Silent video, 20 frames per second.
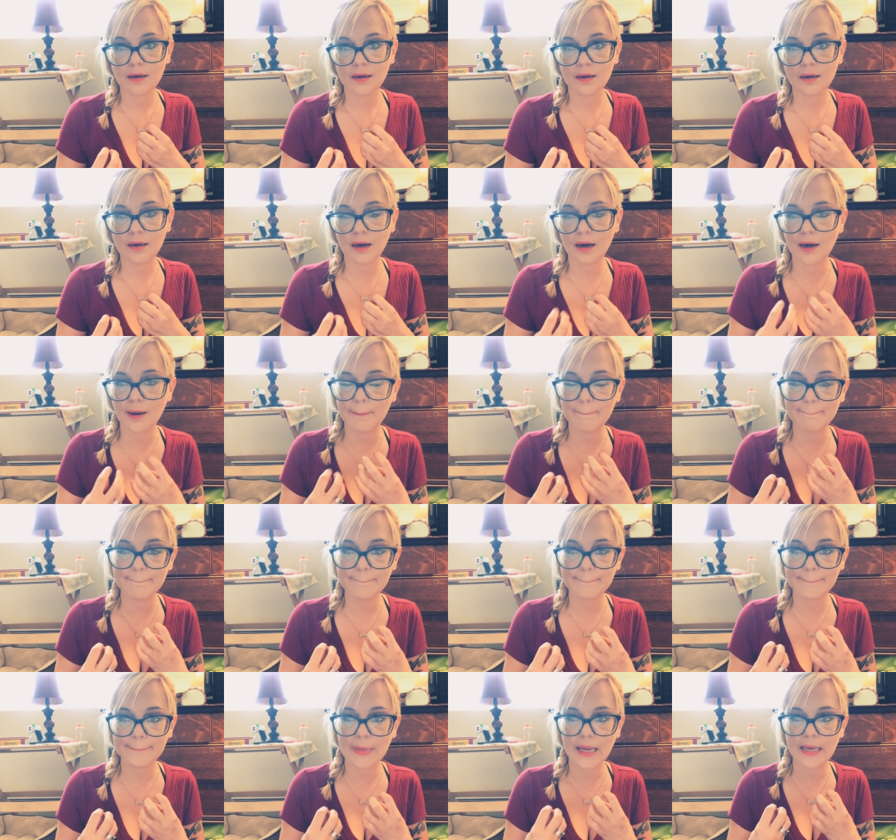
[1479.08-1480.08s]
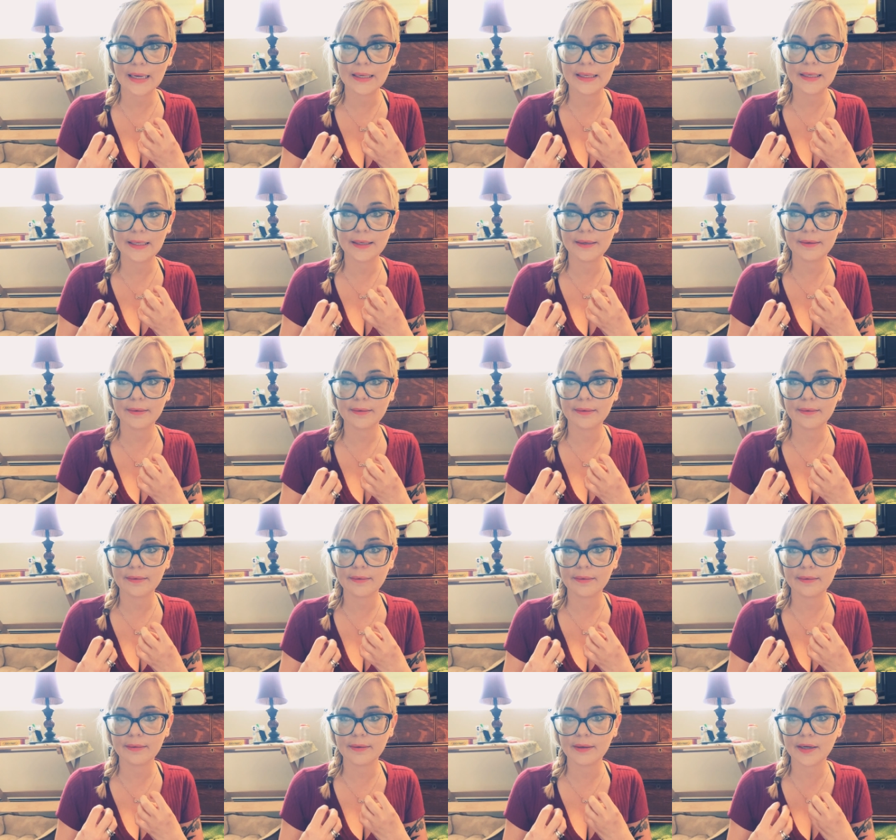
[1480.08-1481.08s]
um,
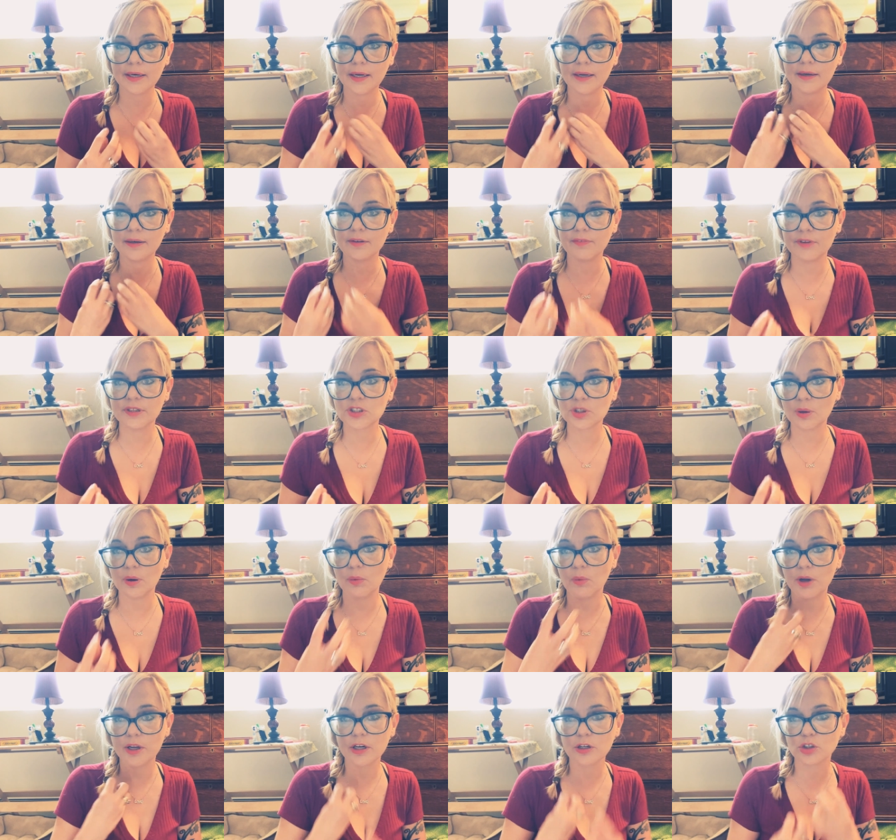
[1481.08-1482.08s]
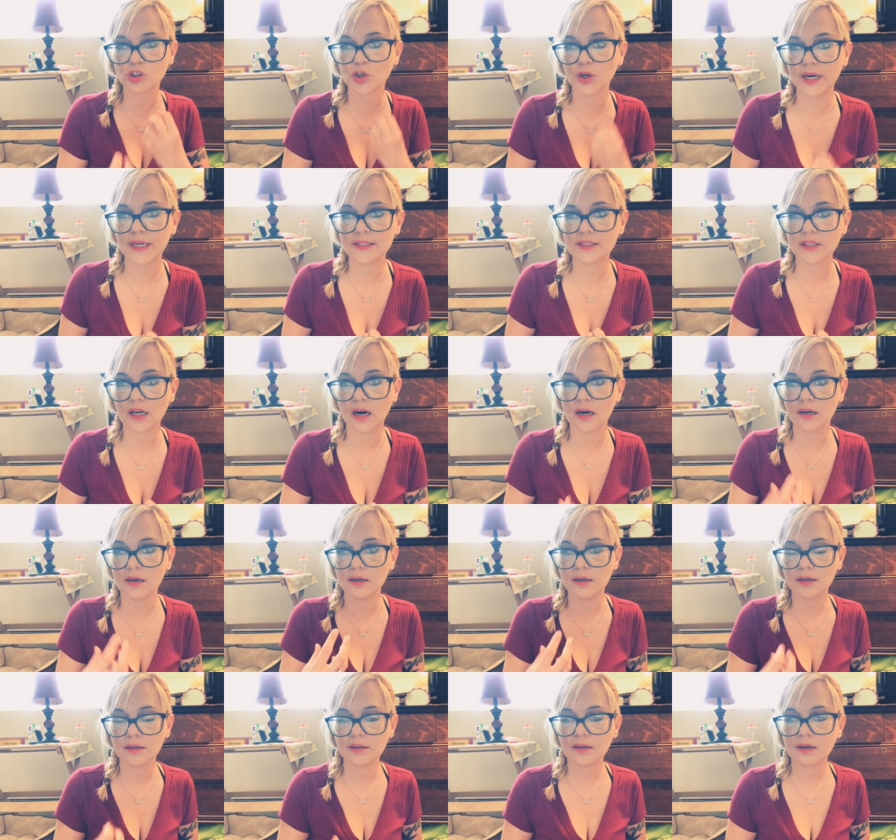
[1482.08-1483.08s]
an individual, what your traits are,
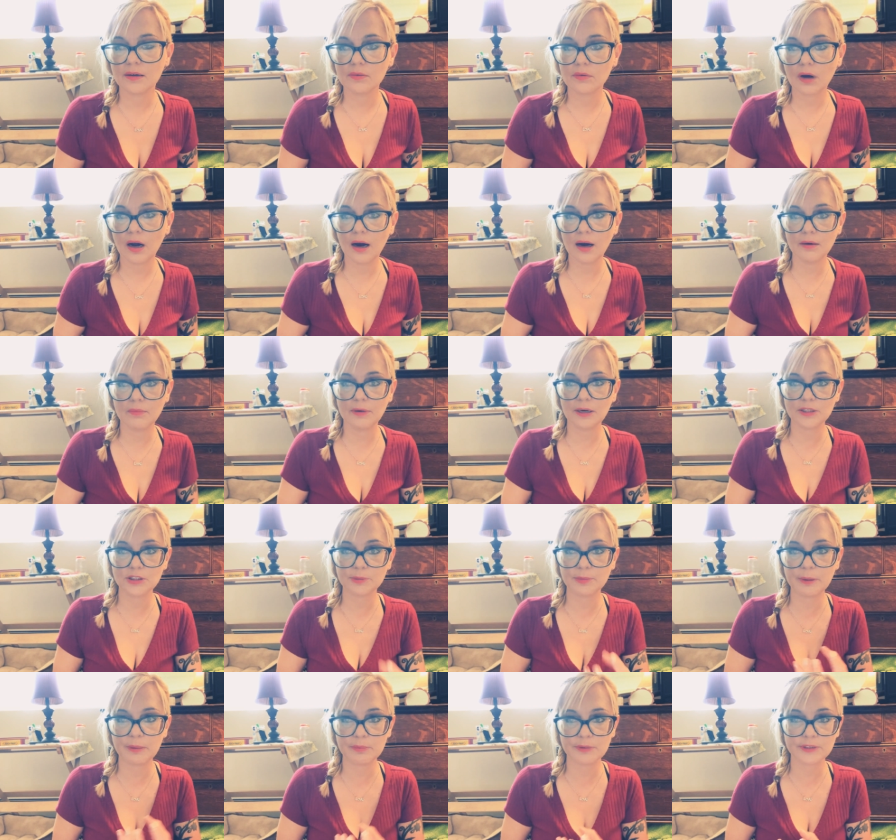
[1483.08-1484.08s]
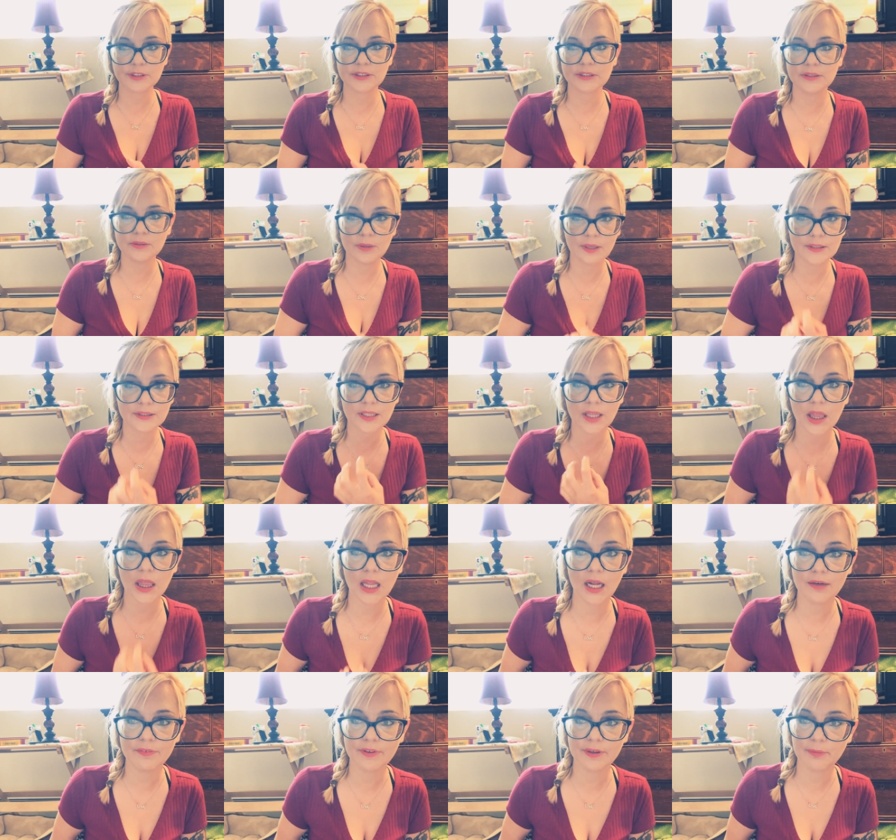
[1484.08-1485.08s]
how much people see you as a
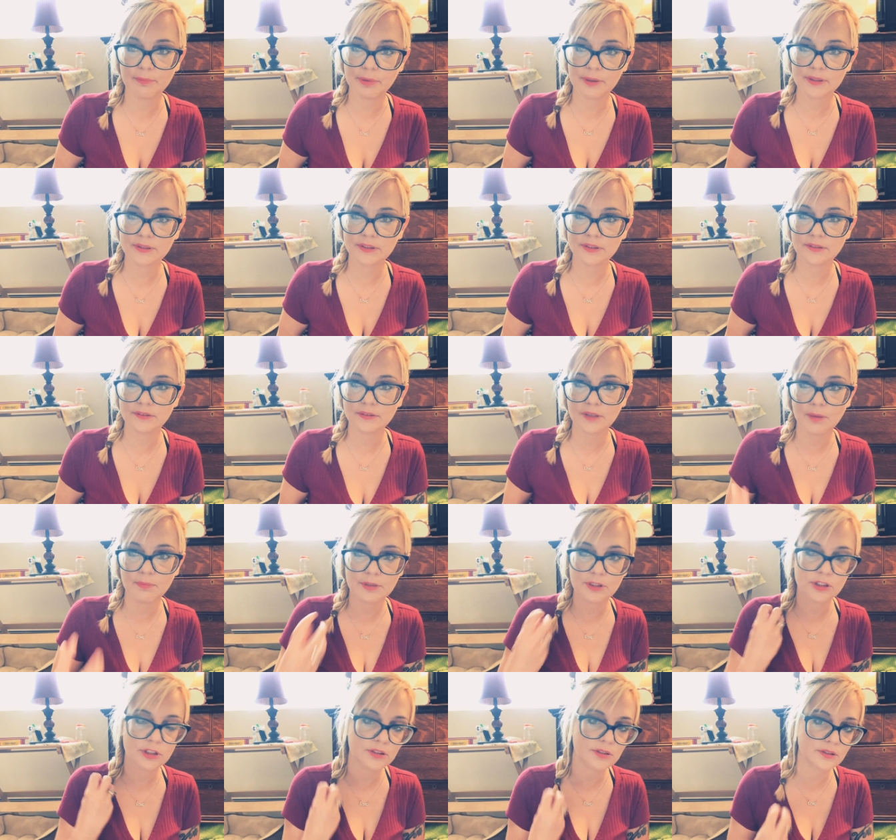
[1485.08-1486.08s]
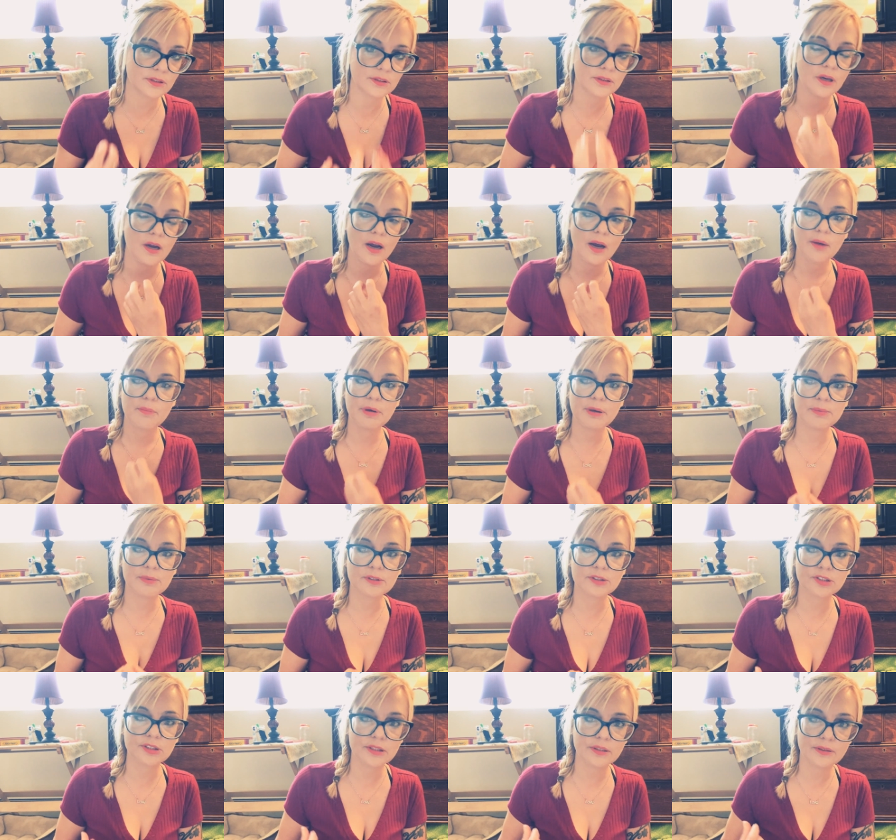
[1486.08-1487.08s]
loving person, how much see, people
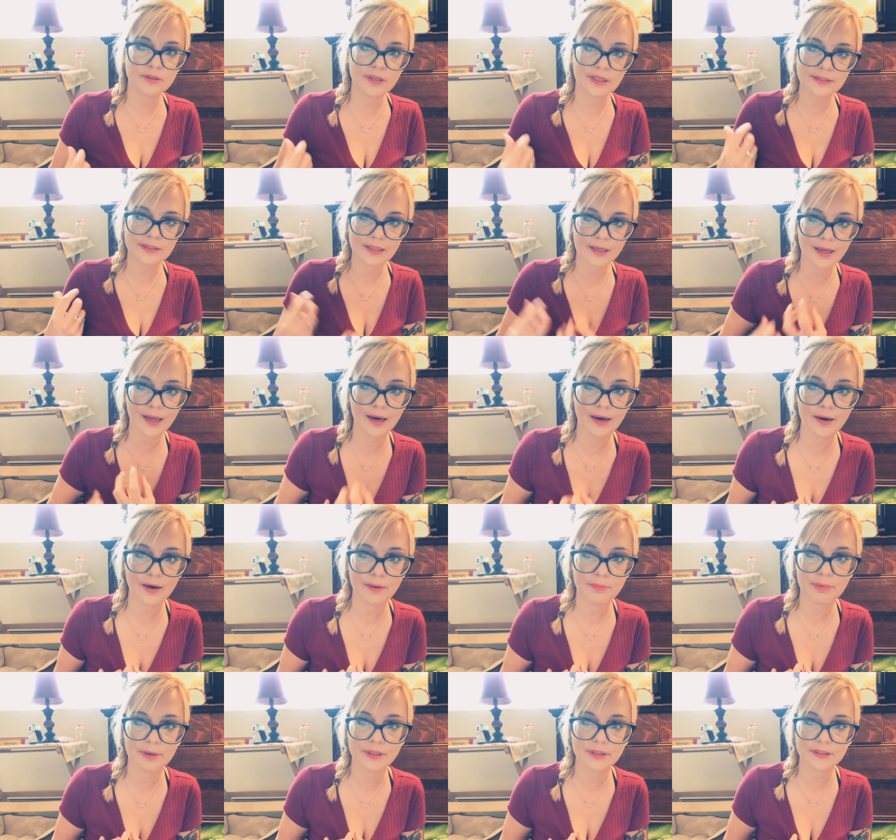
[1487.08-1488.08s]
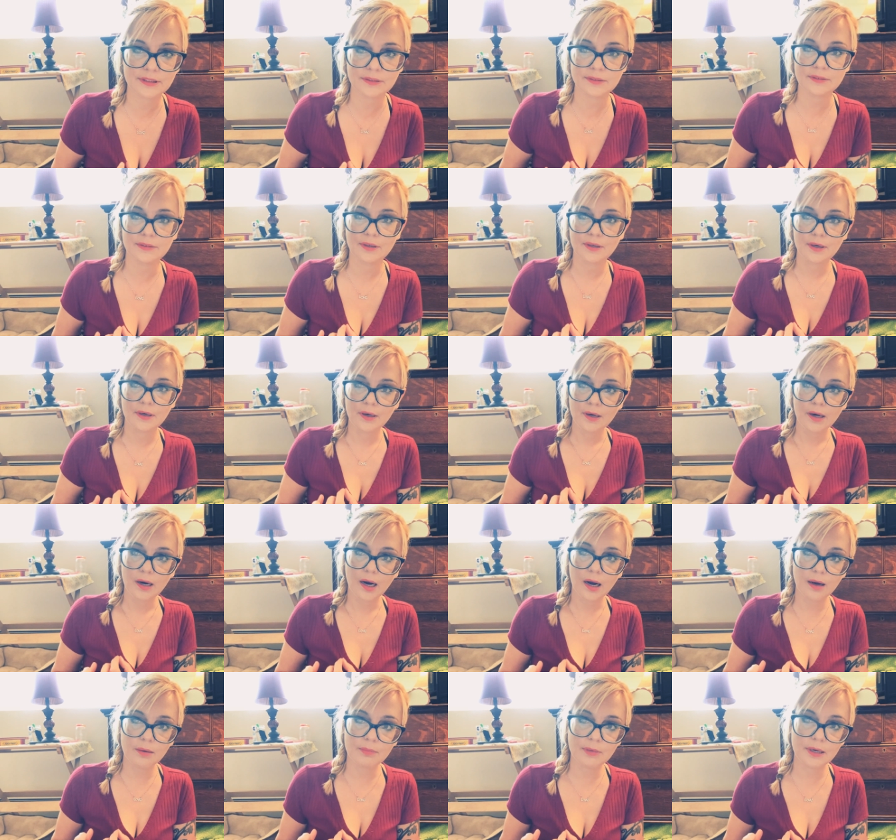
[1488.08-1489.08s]
see you as a caring person,
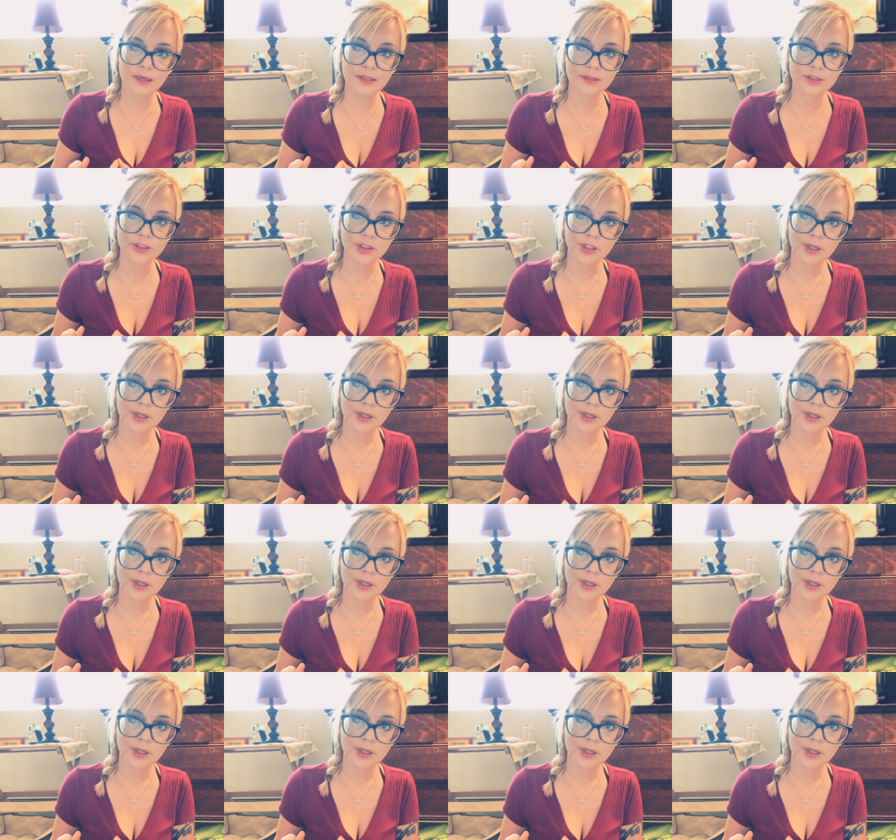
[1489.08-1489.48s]
how much